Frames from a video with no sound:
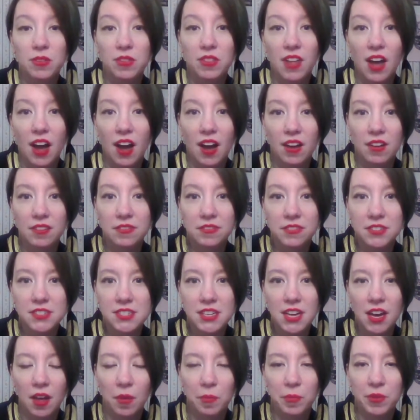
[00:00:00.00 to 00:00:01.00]
love
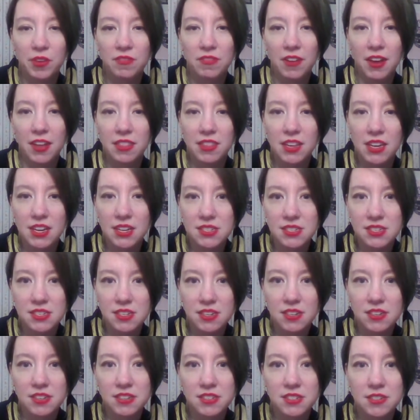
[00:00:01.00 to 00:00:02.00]
to help you find the
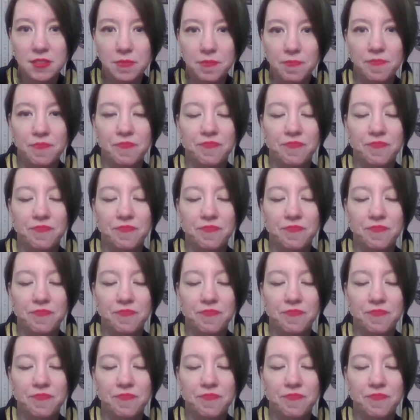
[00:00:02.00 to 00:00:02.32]
answers.